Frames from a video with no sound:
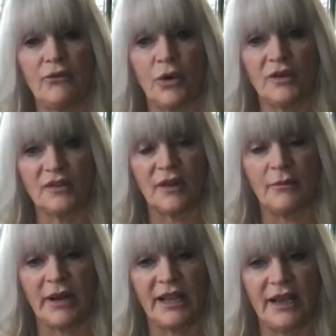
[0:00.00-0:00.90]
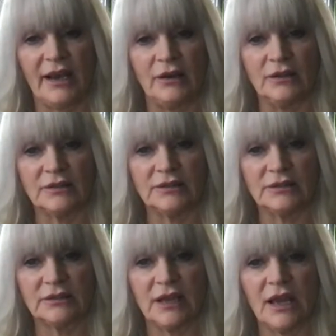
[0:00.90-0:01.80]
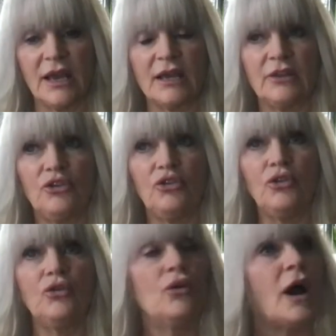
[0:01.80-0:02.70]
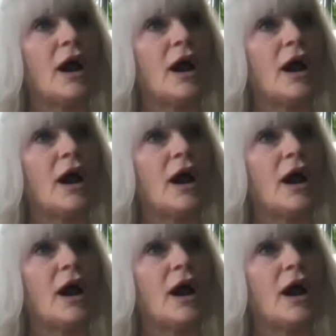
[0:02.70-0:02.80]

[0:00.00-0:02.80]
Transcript: for somebody else, you